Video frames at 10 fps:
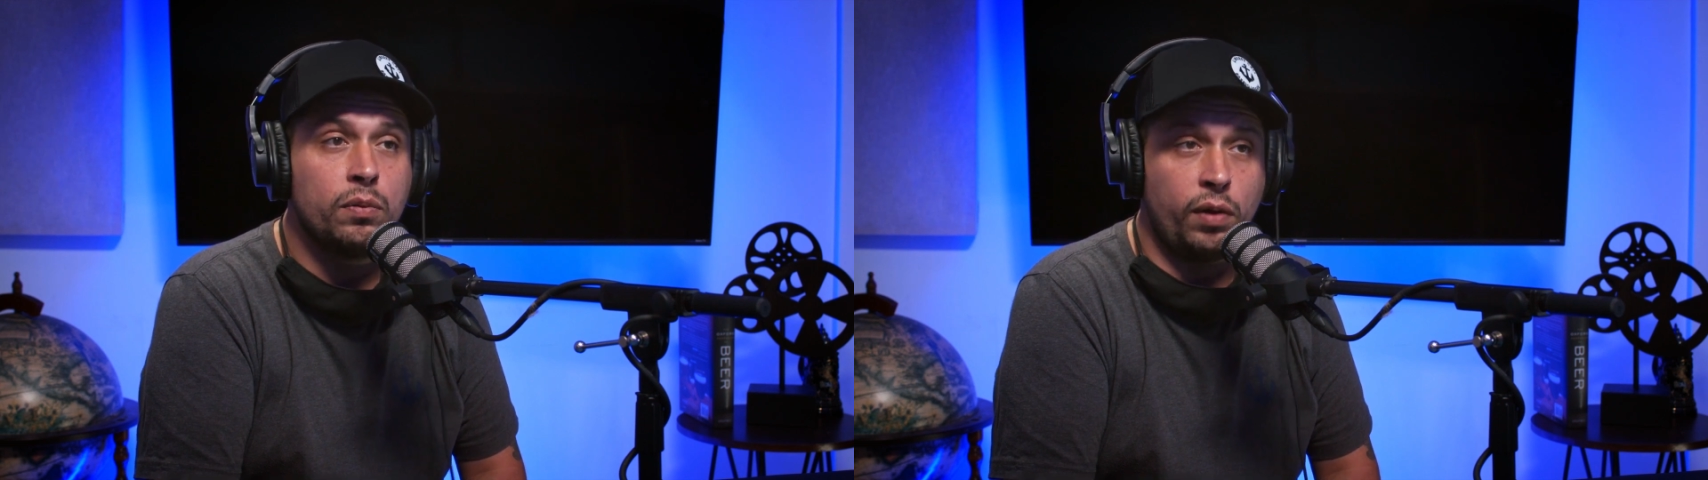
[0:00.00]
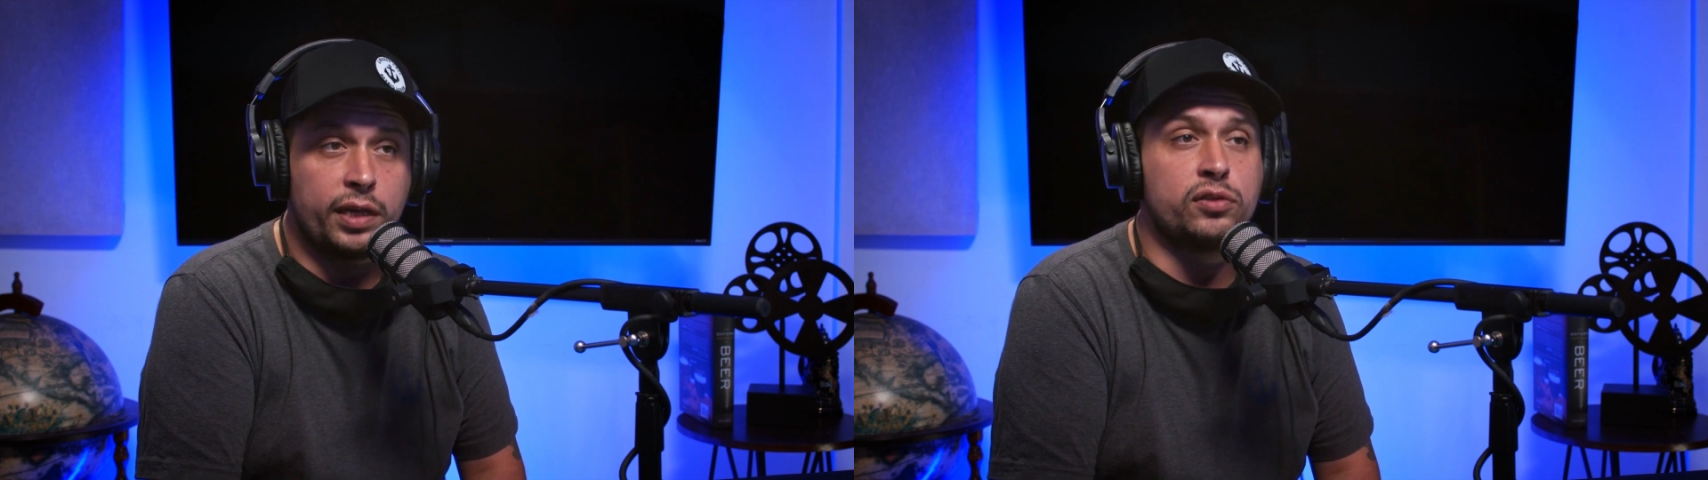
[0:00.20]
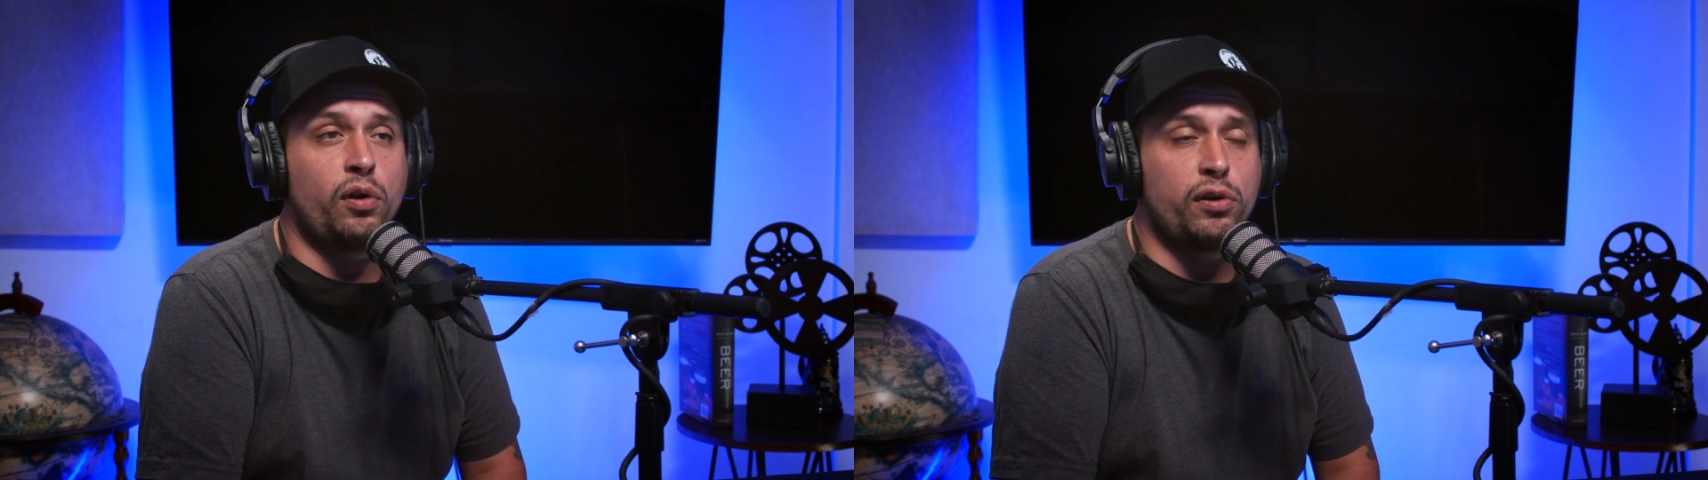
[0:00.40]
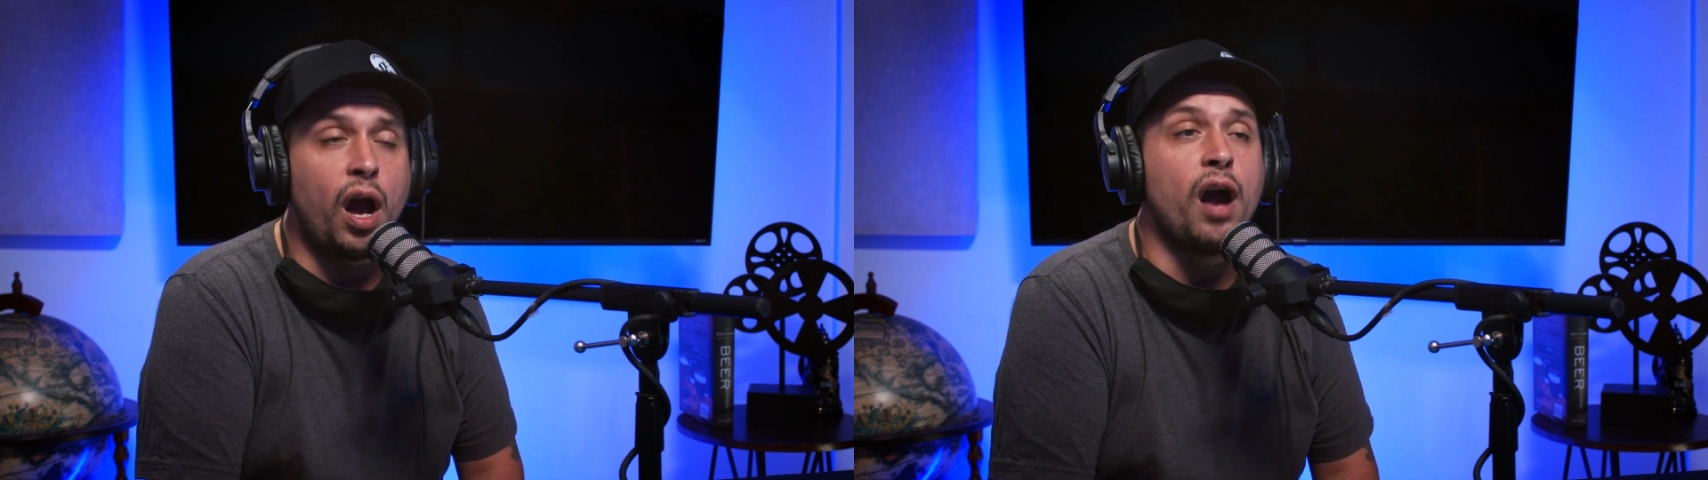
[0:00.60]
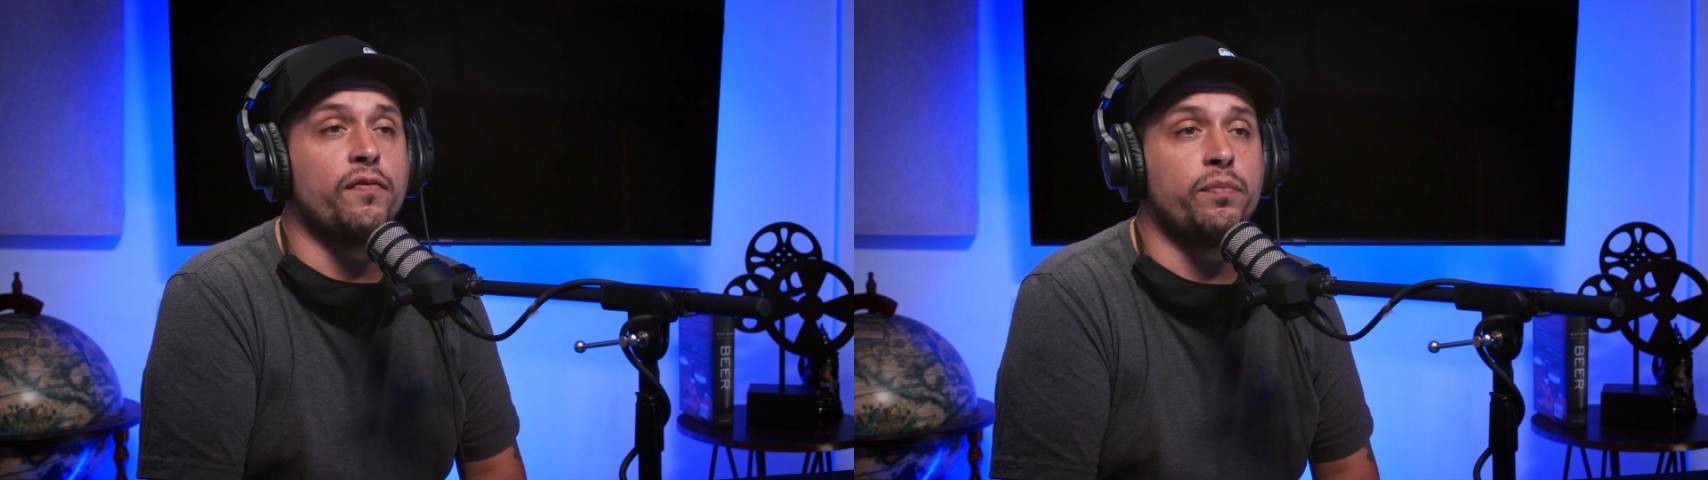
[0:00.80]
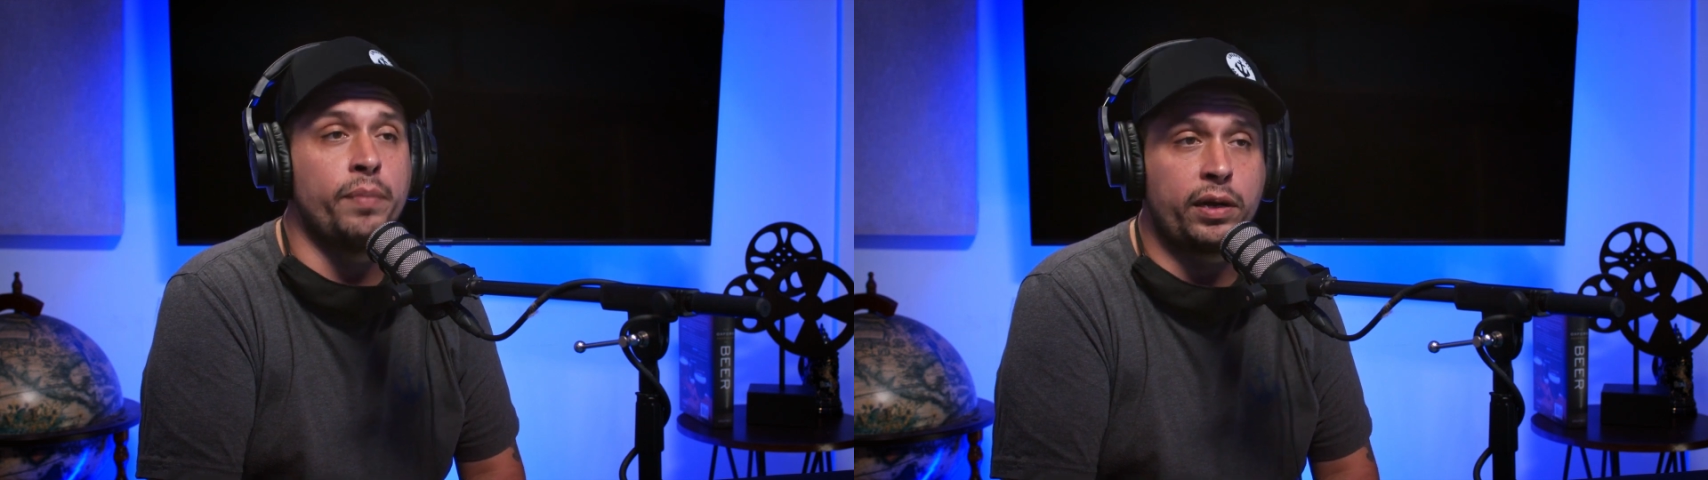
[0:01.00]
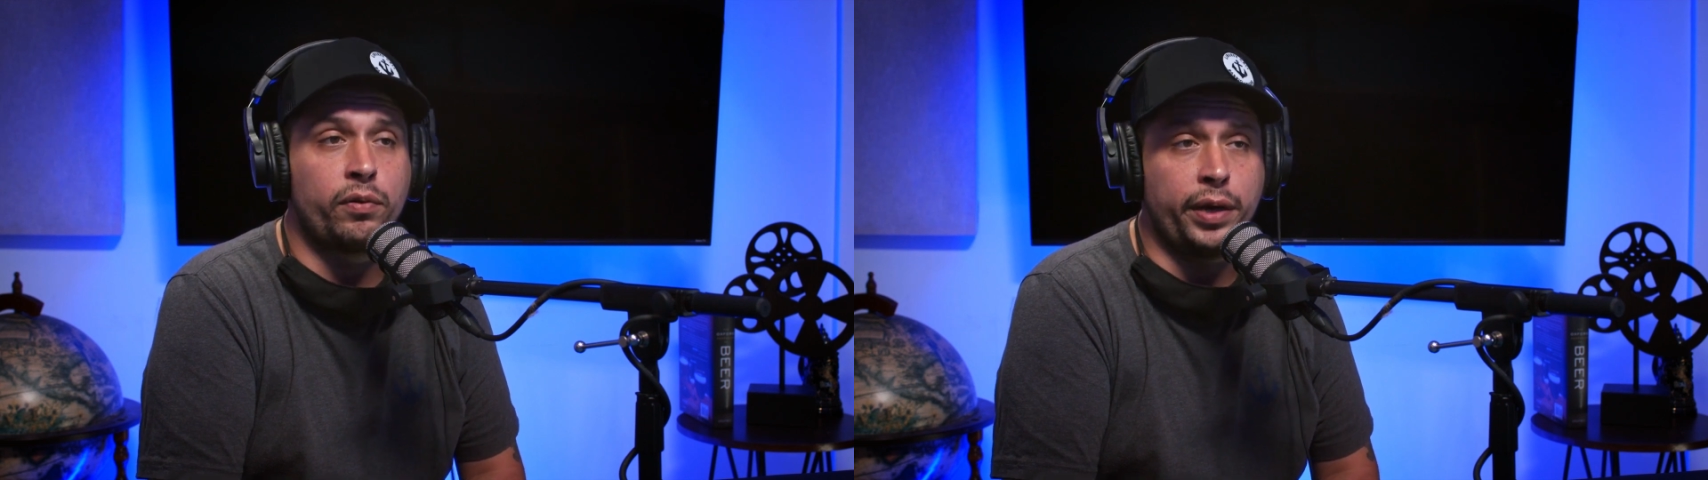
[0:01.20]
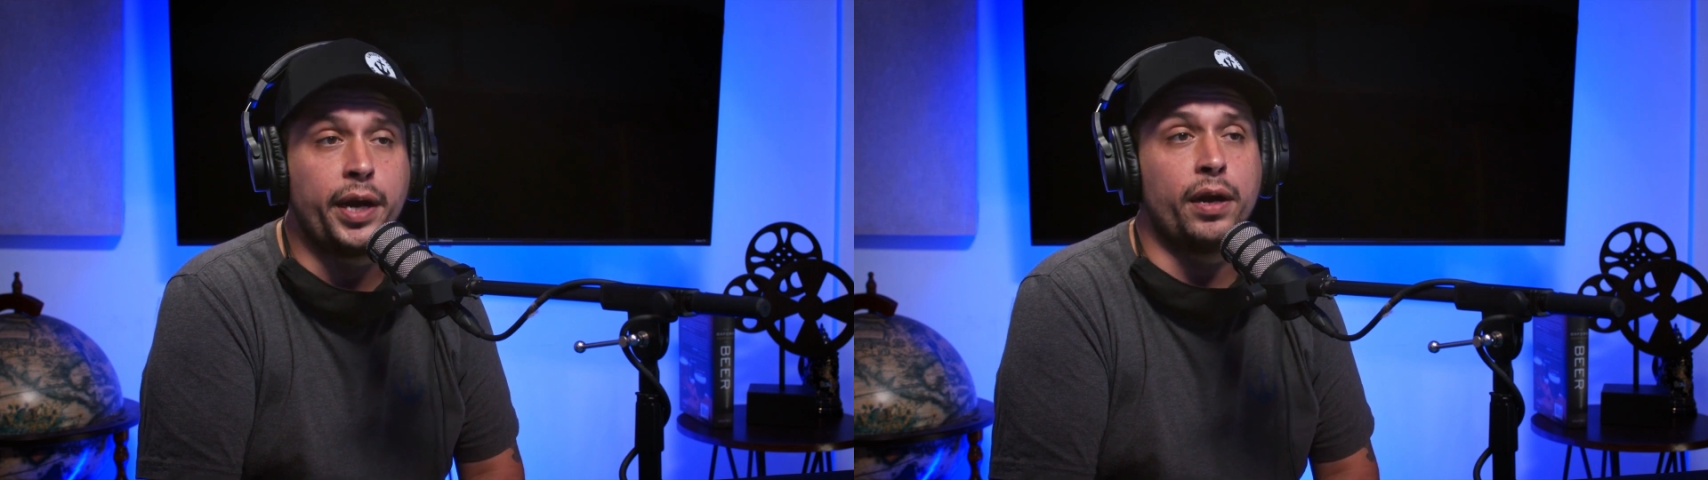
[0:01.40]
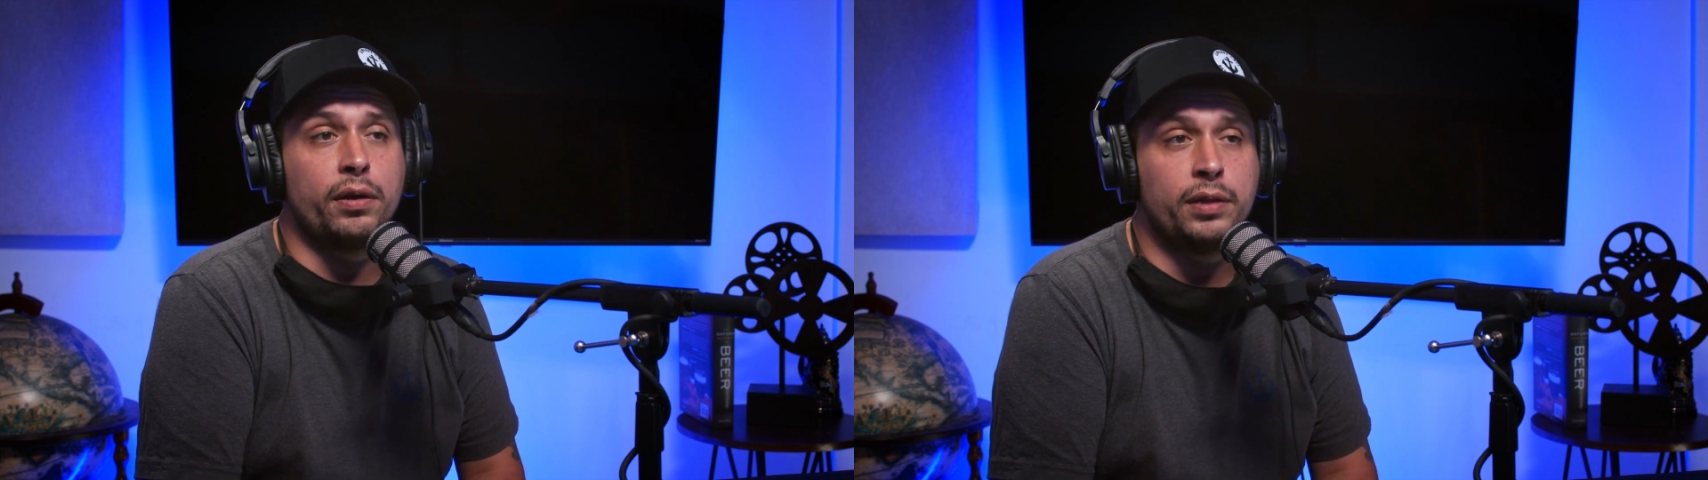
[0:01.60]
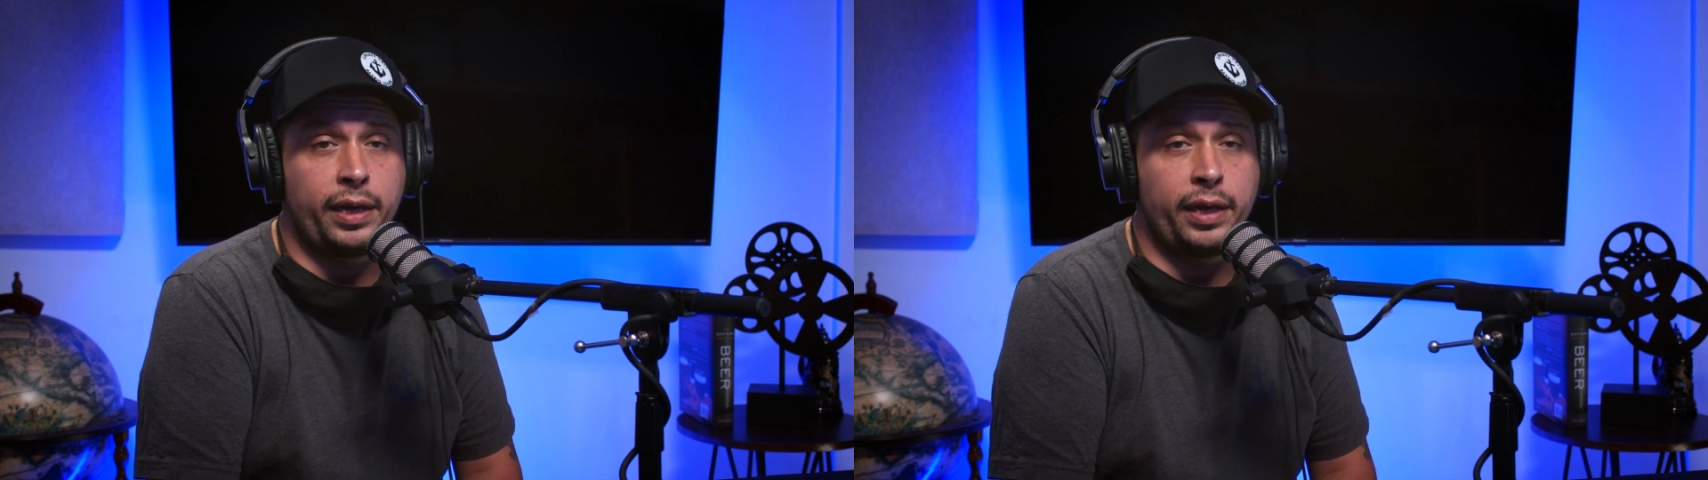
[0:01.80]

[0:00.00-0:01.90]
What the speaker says: where I started off my career.